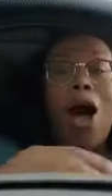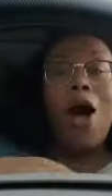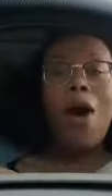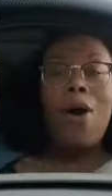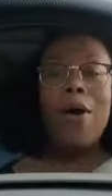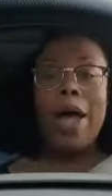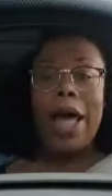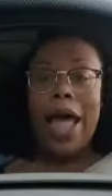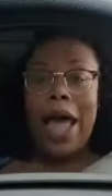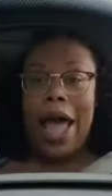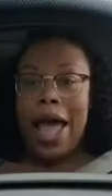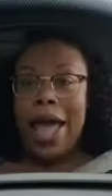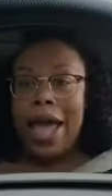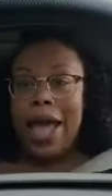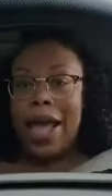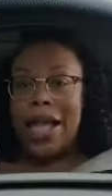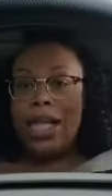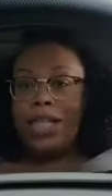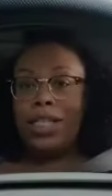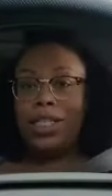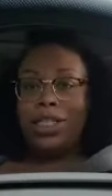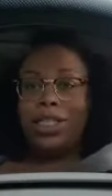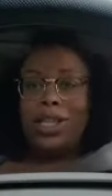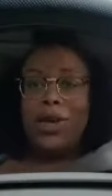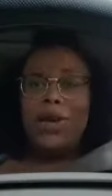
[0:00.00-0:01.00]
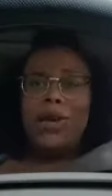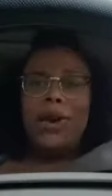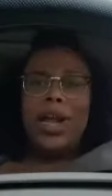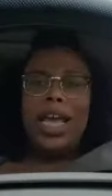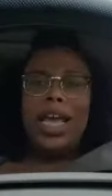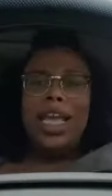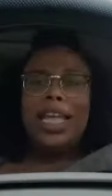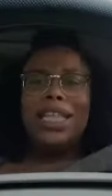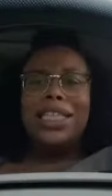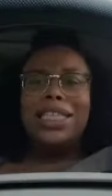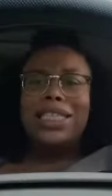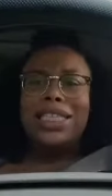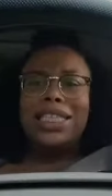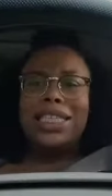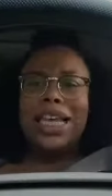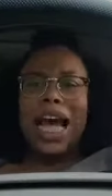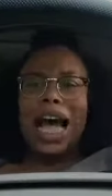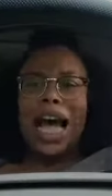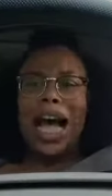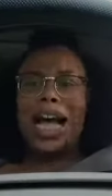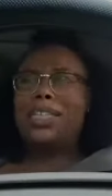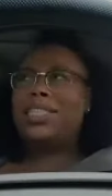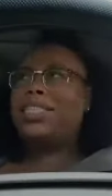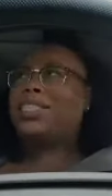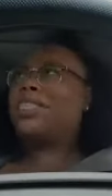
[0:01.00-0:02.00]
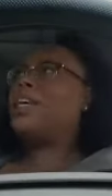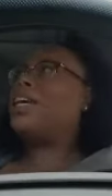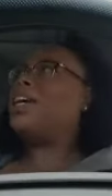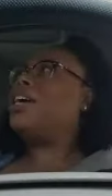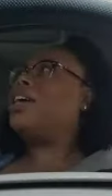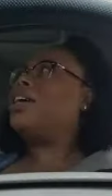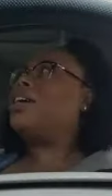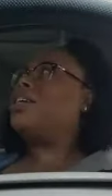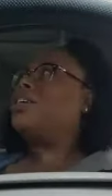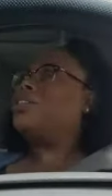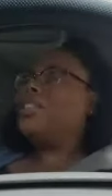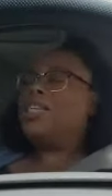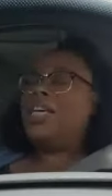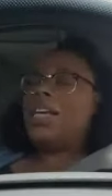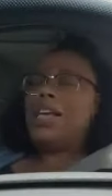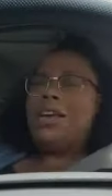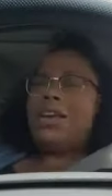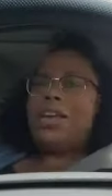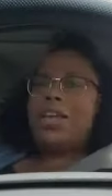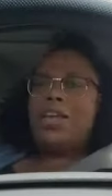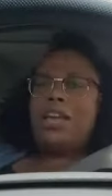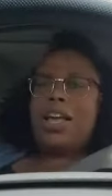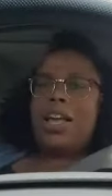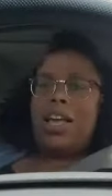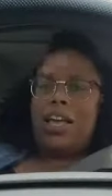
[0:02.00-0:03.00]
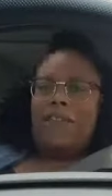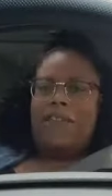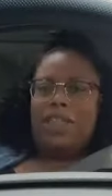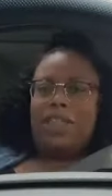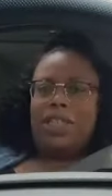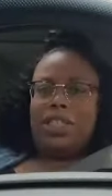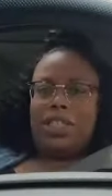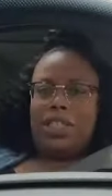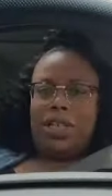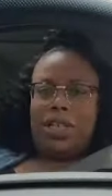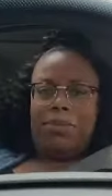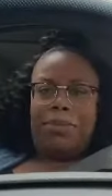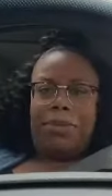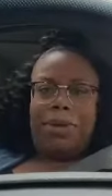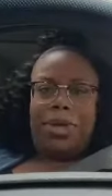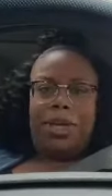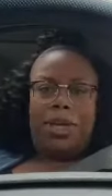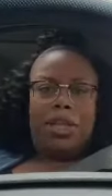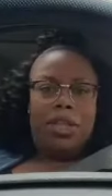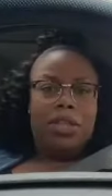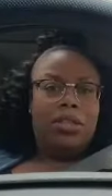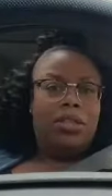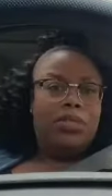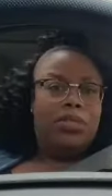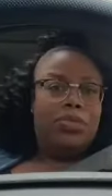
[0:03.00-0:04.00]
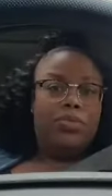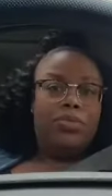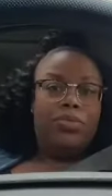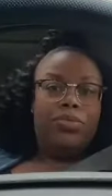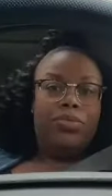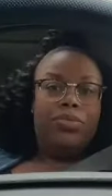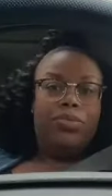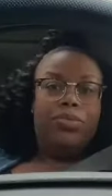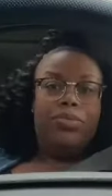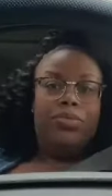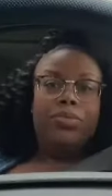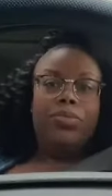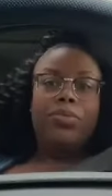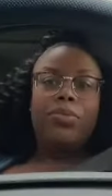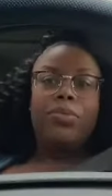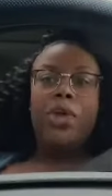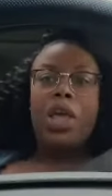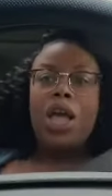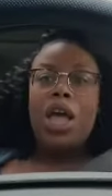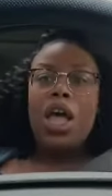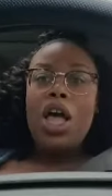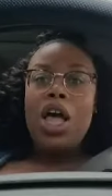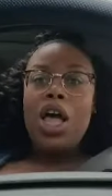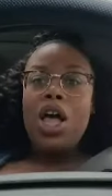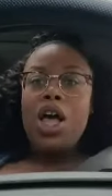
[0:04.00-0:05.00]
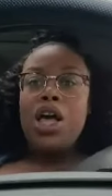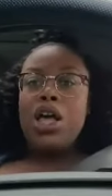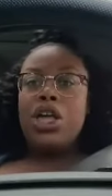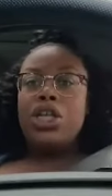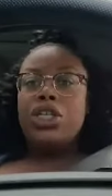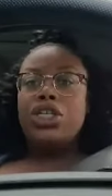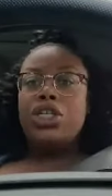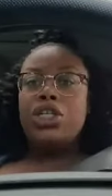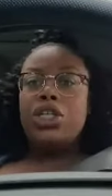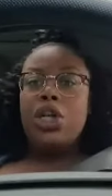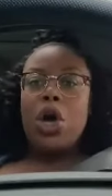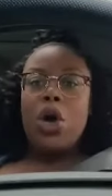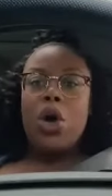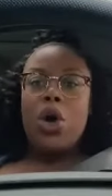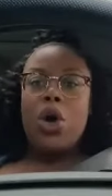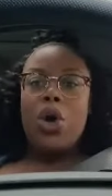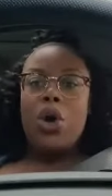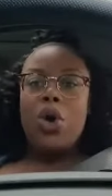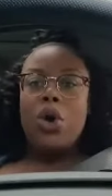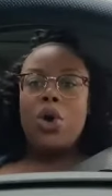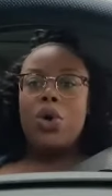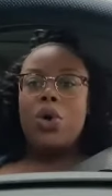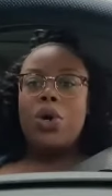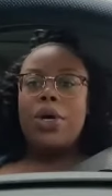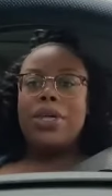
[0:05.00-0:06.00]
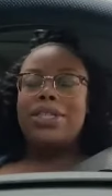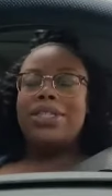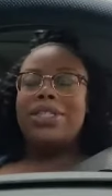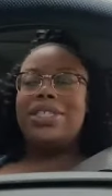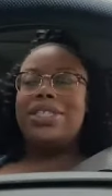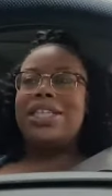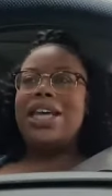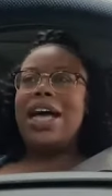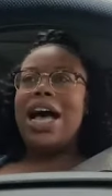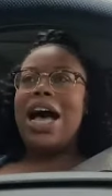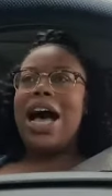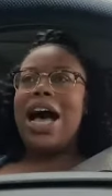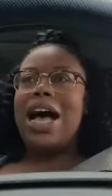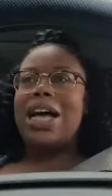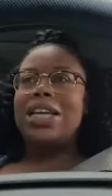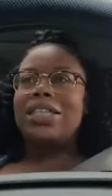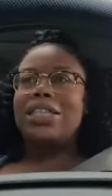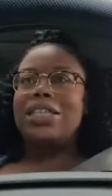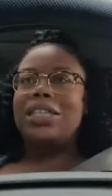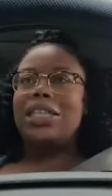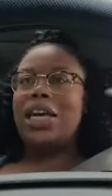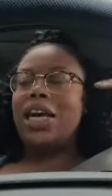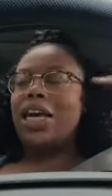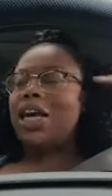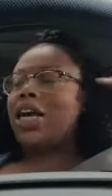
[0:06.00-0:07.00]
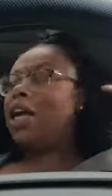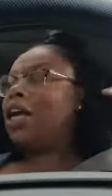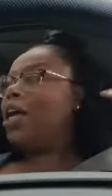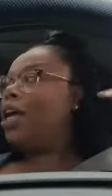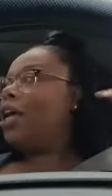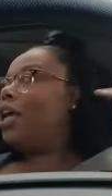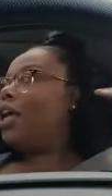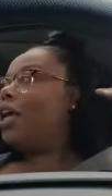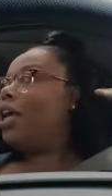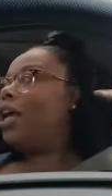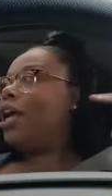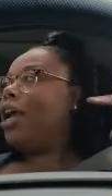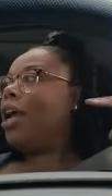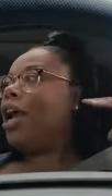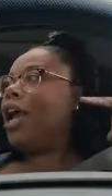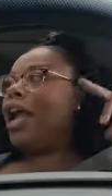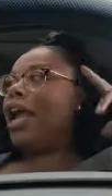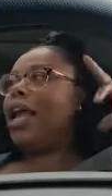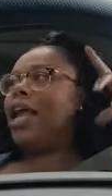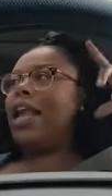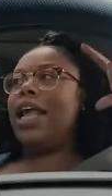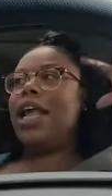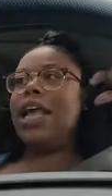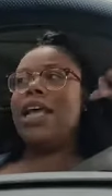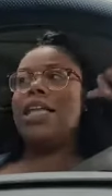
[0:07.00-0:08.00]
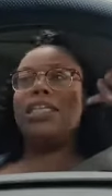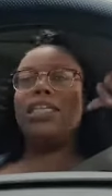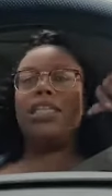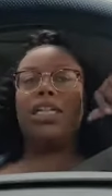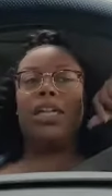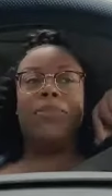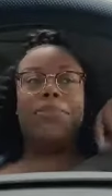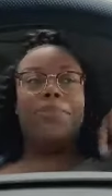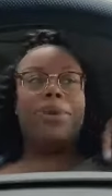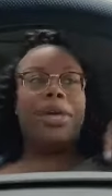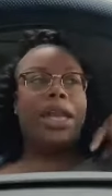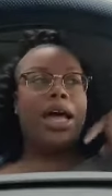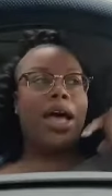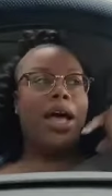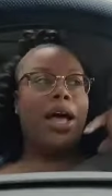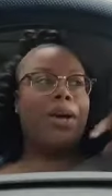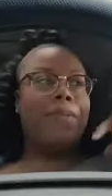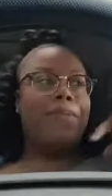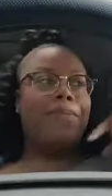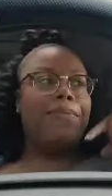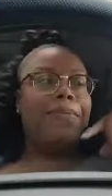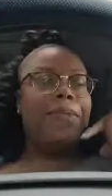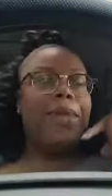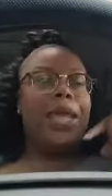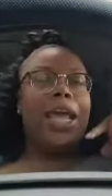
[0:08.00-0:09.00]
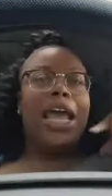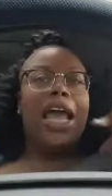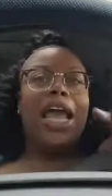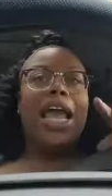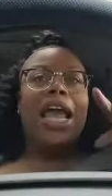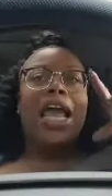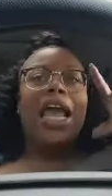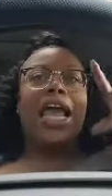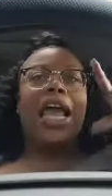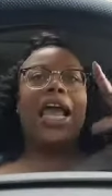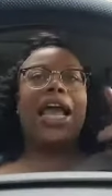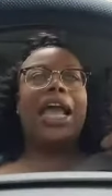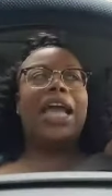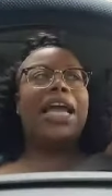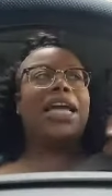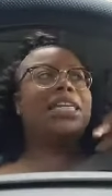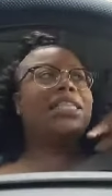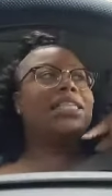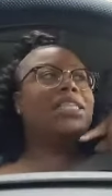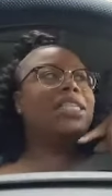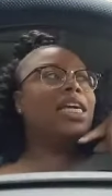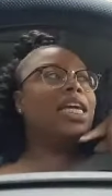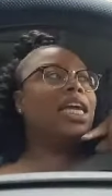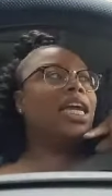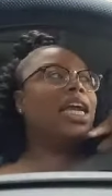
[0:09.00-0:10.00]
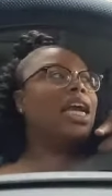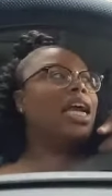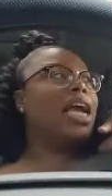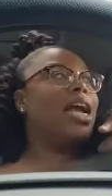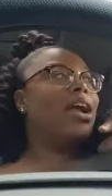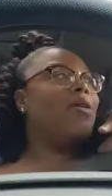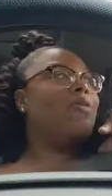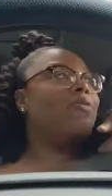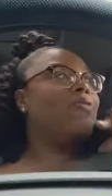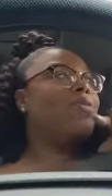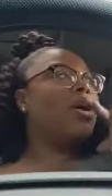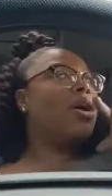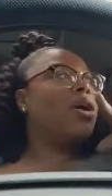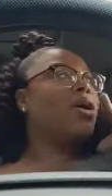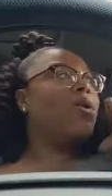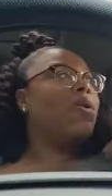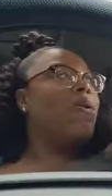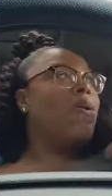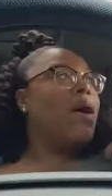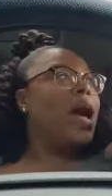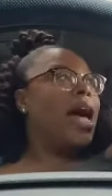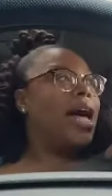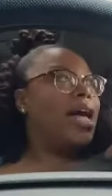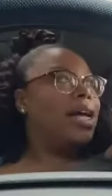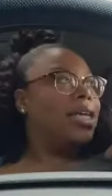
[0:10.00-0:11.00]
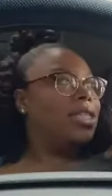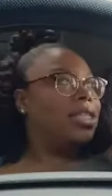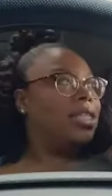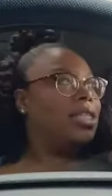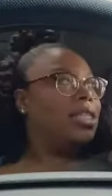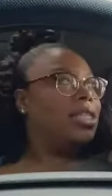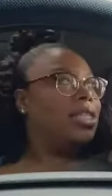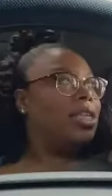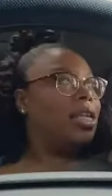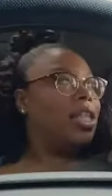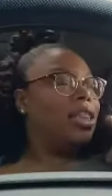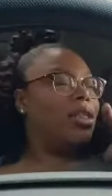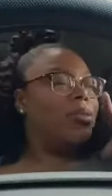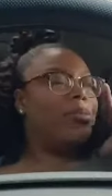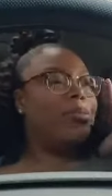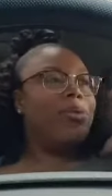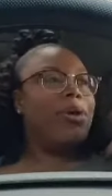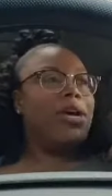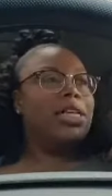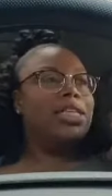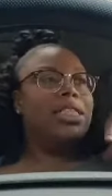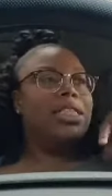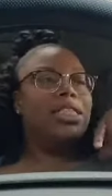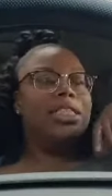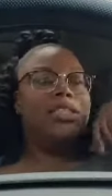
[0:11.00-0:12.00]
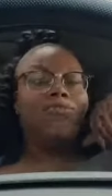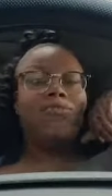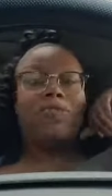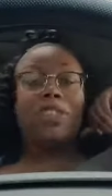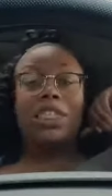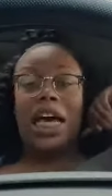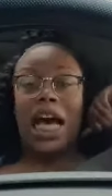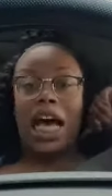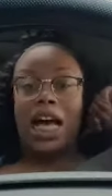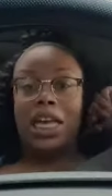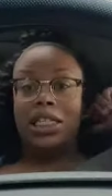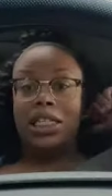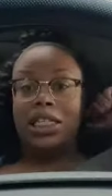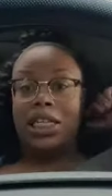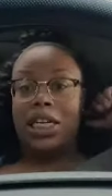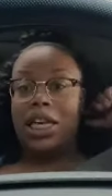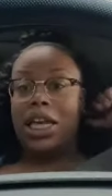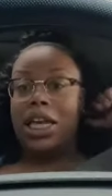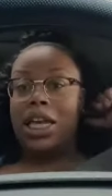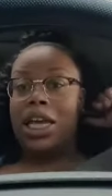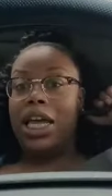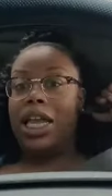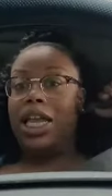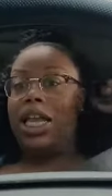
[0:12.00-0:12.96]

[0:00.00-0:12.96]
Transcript: Okay, so then Tasha, damn, can y'all even see me? So Tasha and Angela meet up. Angie requests the presence of Tasha.